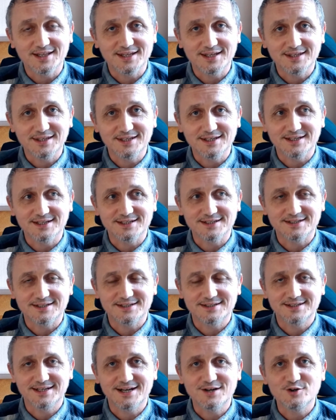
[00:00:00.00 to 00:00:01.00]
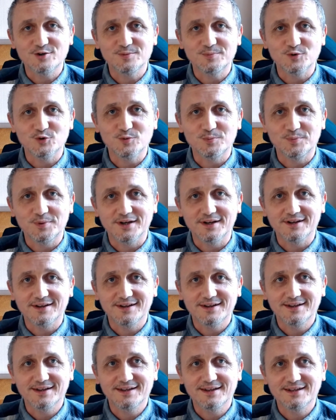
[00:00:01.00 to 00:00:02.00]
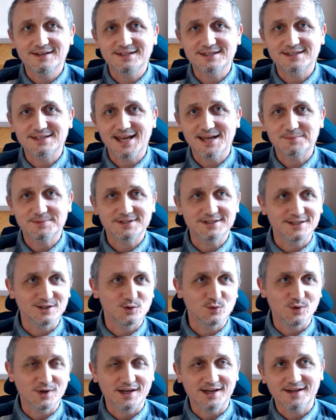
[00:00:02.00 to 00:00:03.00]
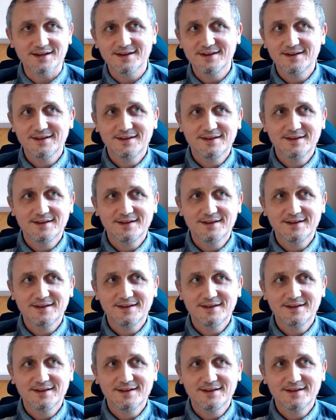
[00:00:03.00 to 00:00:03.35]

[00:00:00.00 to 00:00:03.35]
They think it's terrible, but slapstick where